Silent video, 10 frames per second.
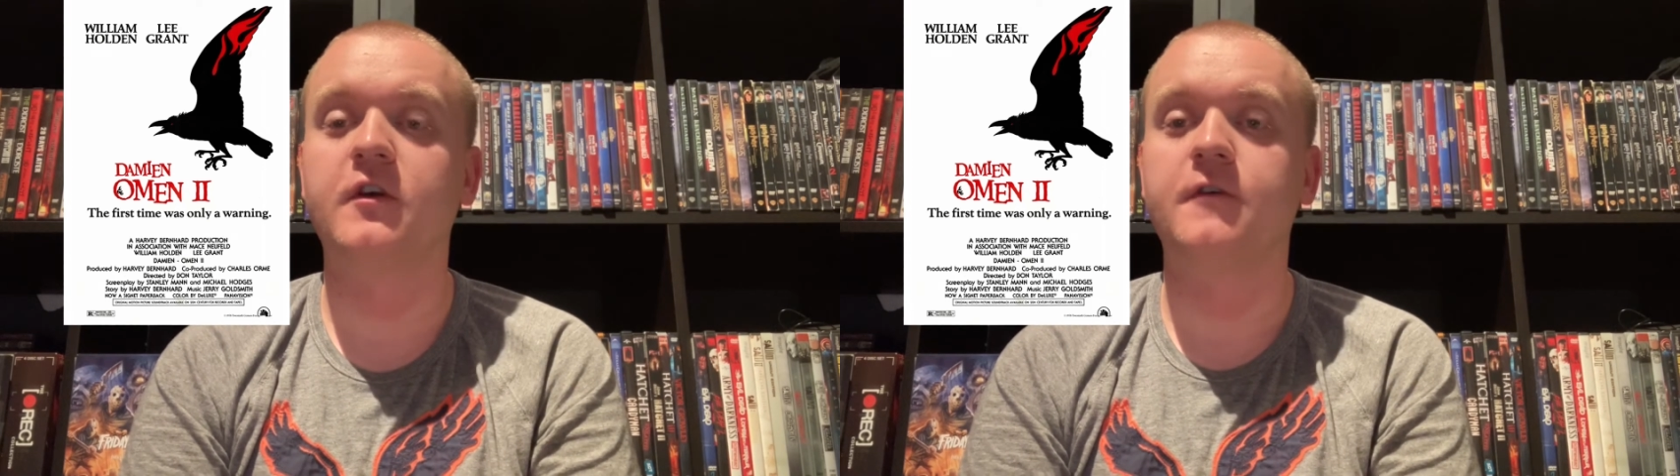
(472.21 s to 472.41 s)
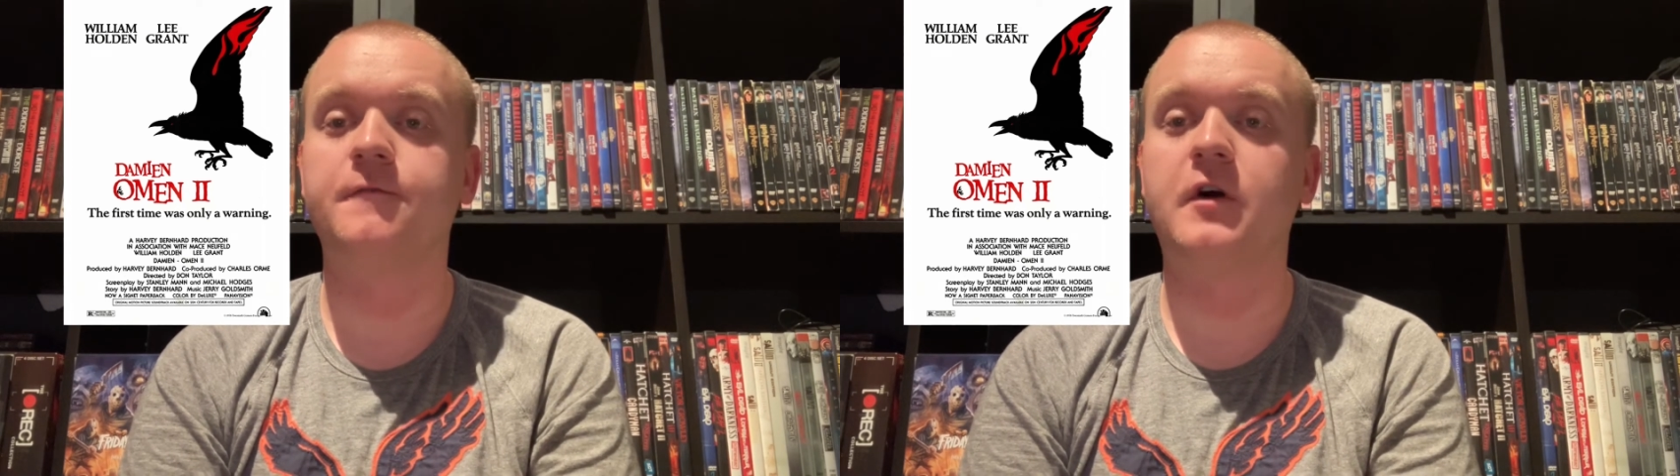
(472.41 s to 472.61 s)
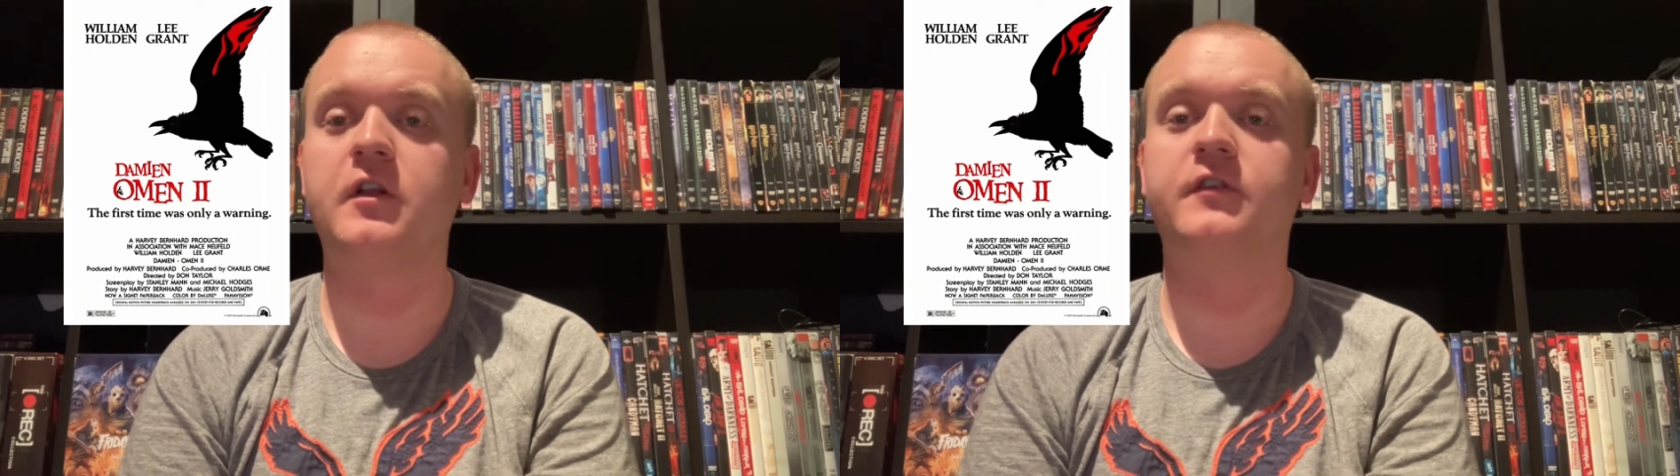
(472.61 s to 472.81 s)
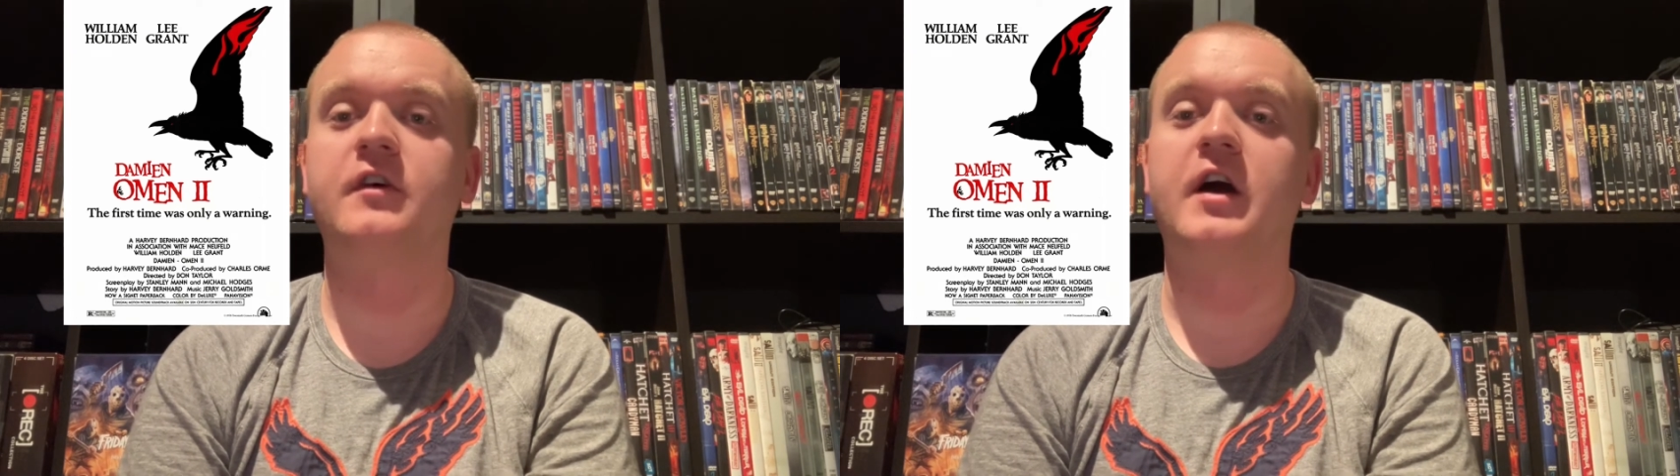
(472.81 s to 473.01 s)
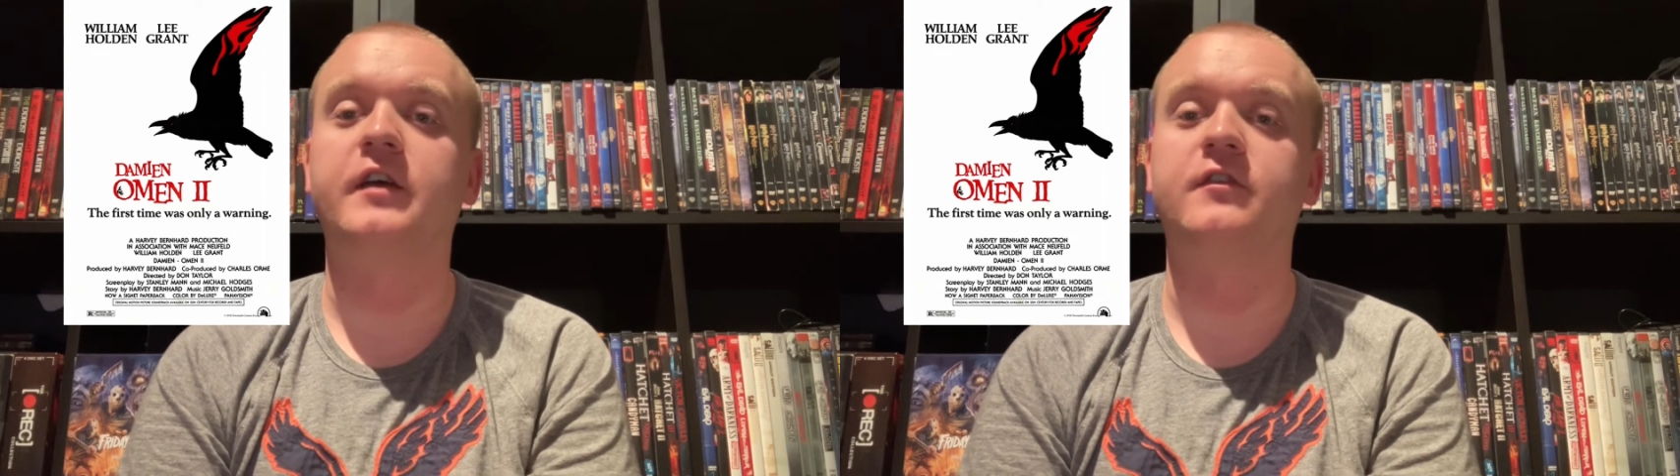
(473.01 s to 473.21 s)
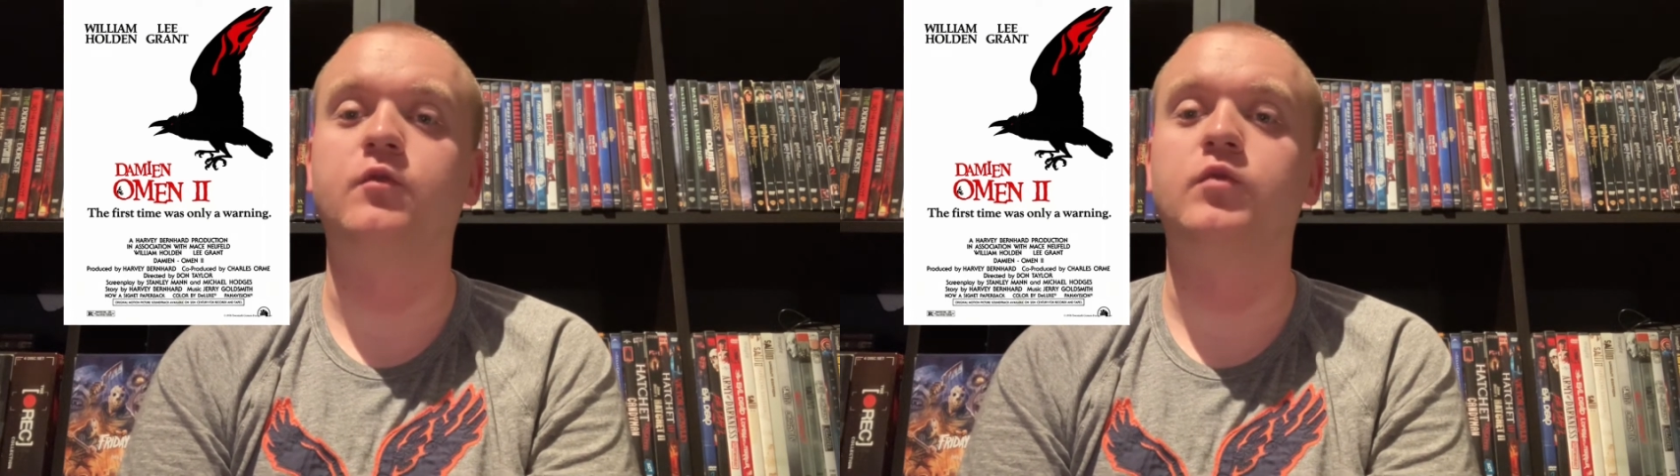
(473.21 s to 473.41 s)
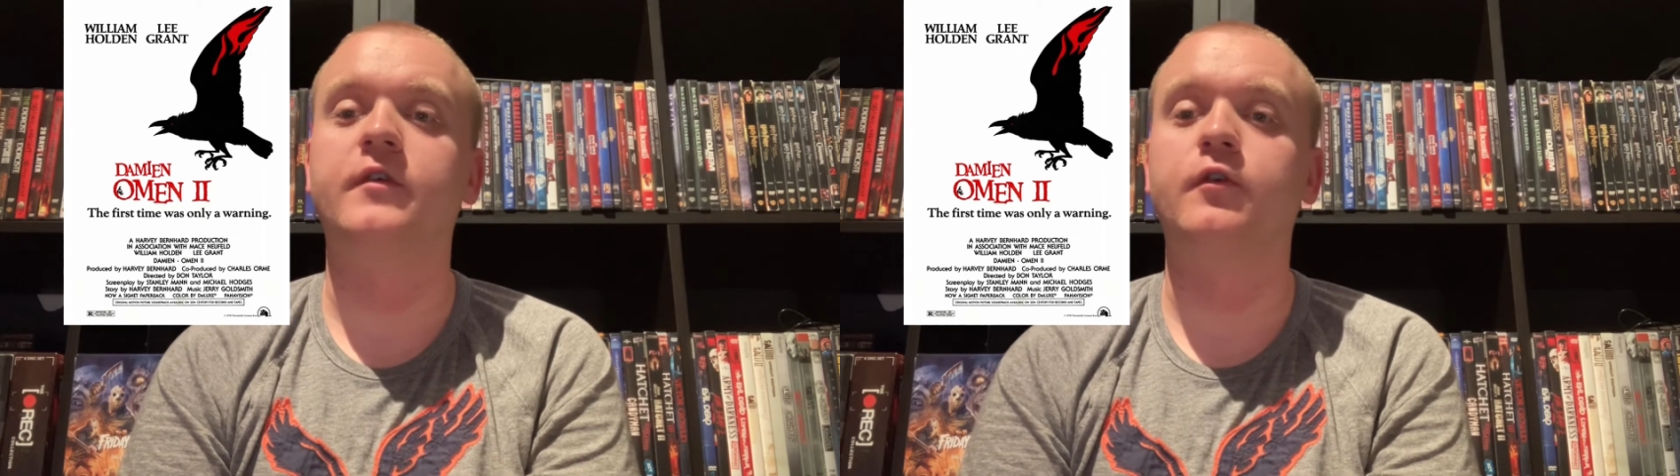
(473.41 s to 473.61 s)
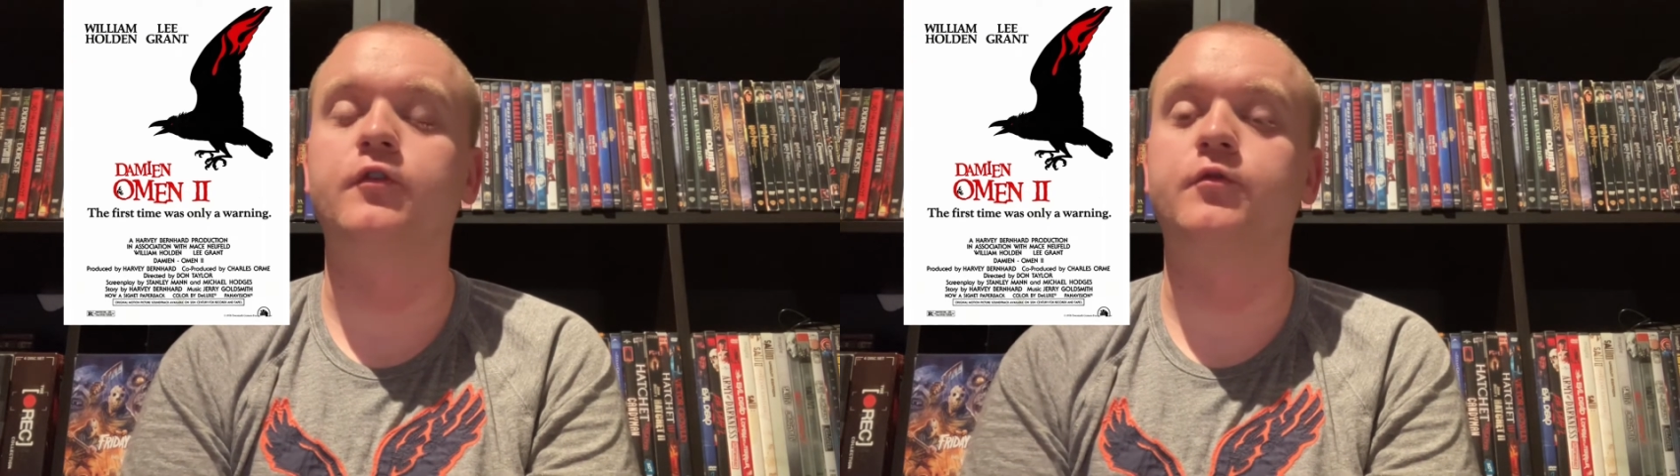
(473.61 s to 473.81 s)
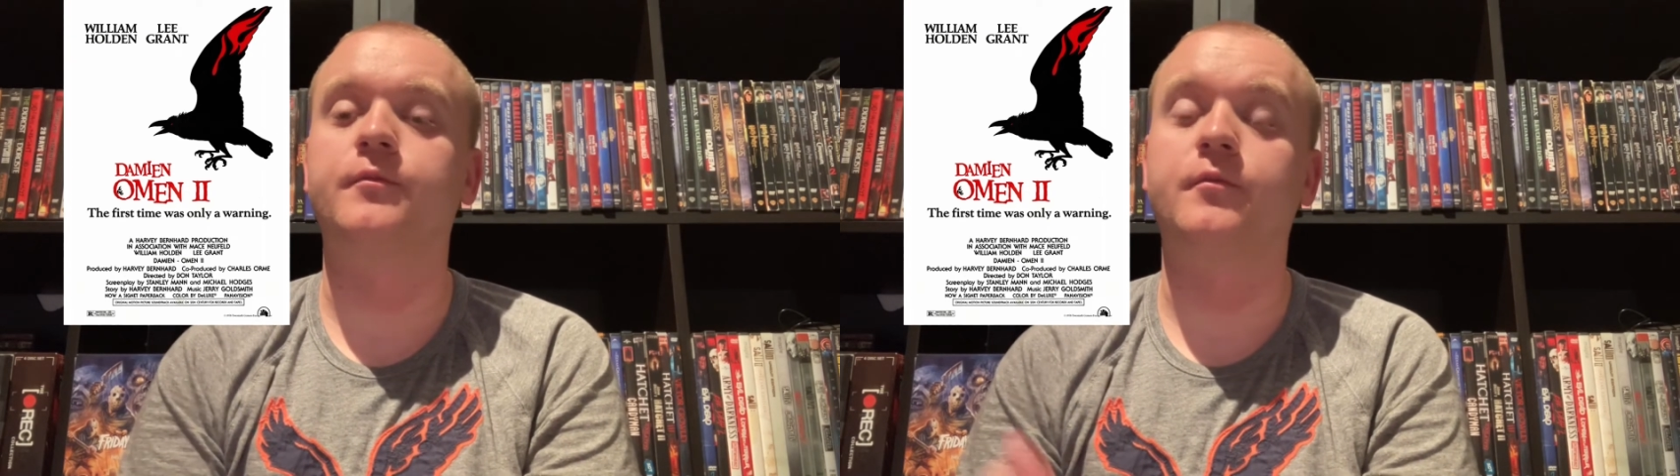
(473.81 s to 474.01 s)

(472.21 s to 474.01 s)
fall into icy rivers,